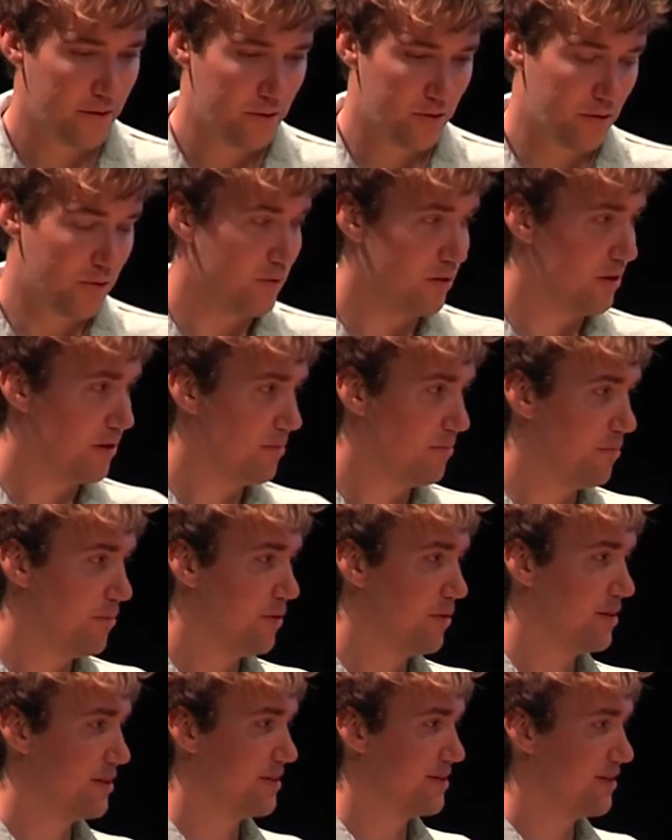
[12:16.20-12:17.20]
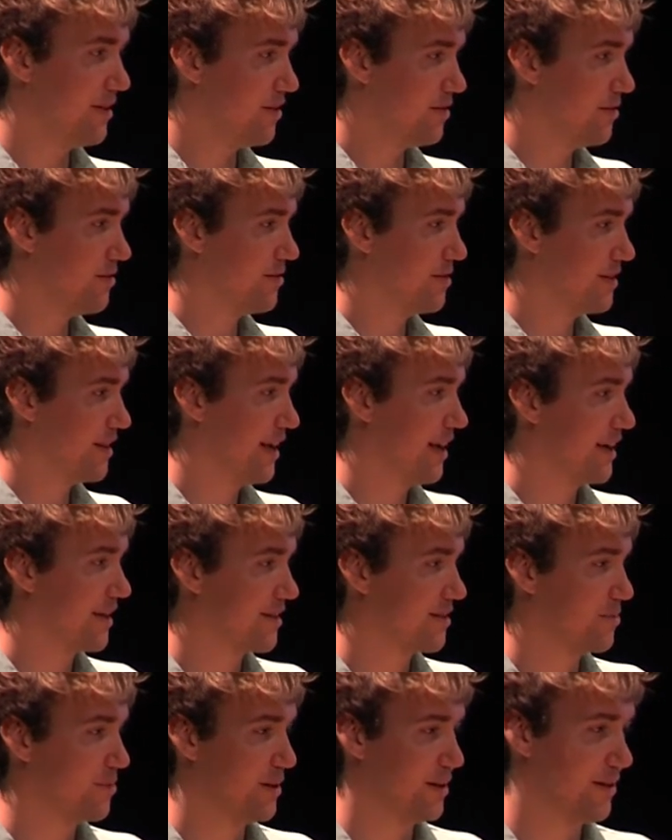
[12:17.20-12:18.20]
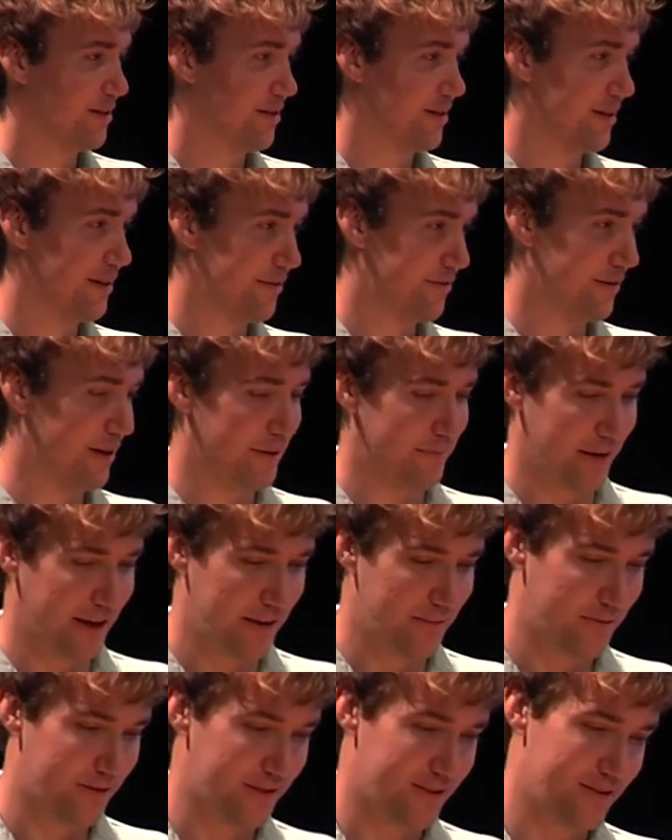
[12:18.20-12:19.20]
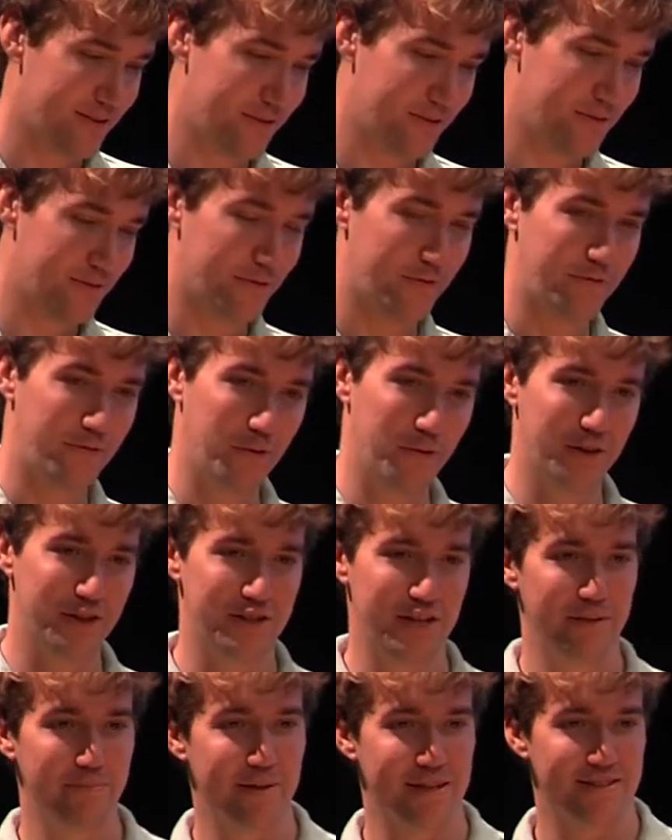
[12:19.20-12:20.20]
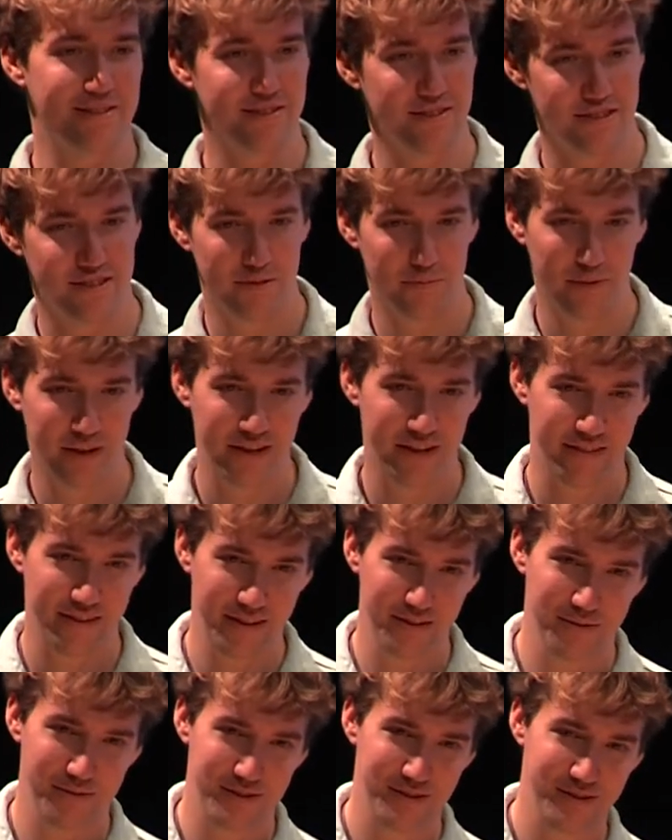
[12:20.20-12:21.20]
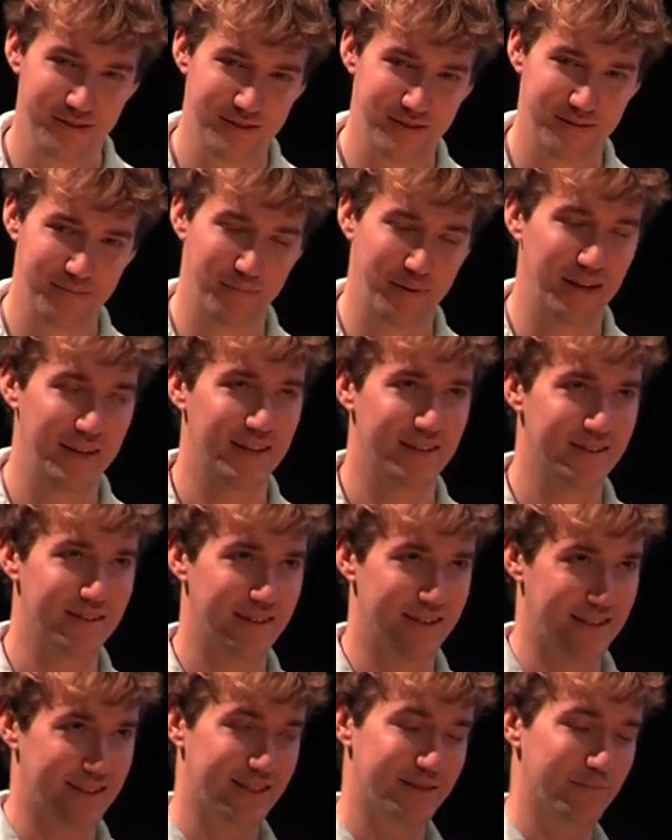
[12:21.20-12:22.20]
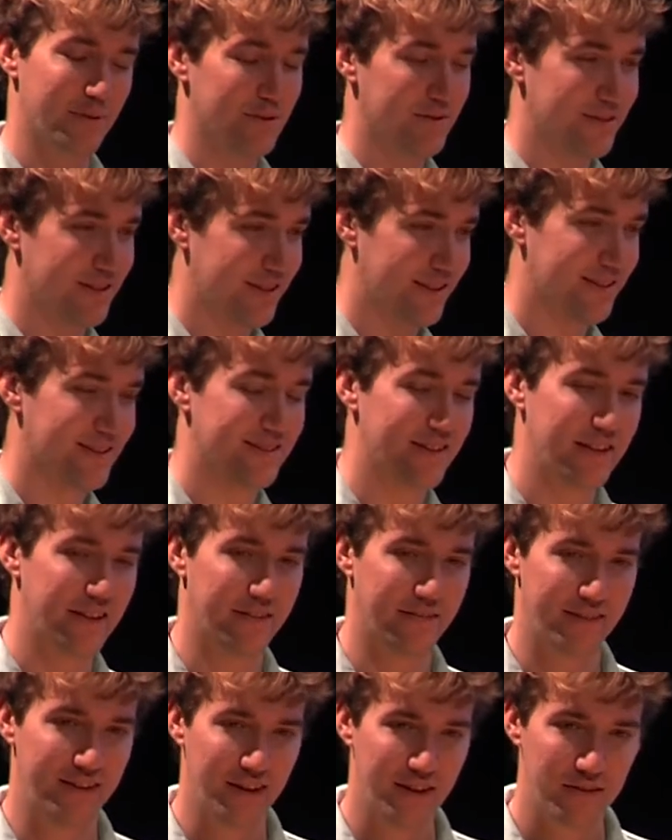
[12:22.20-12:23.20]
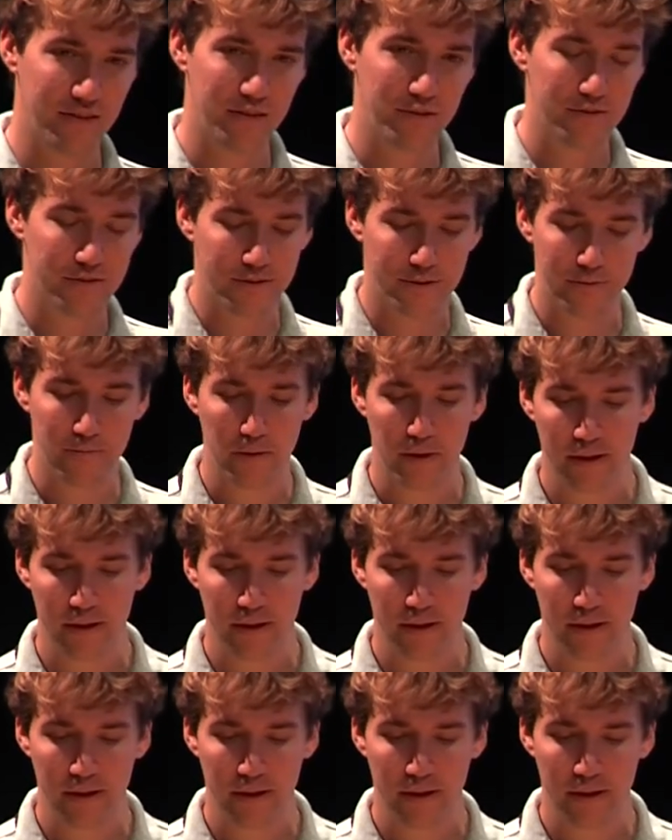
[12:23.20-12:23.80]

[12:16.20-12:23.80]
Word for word: Or more subtle attacks where if I'm able to forge a message to one of the users by exposing the state of the other user,